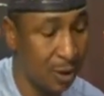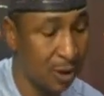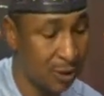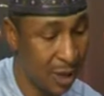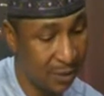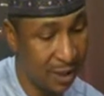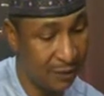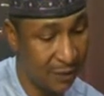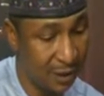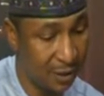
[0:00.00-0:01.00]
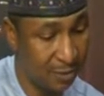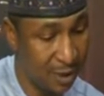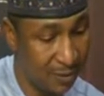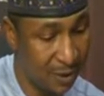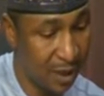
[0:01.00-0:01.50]
So I believe that
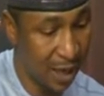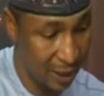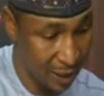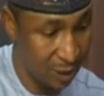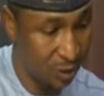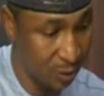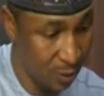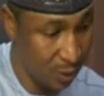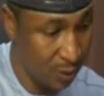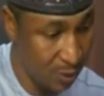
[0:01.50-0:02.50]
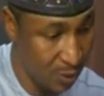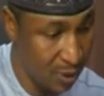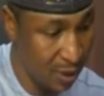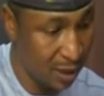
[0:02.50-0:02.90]
maybe INEC should also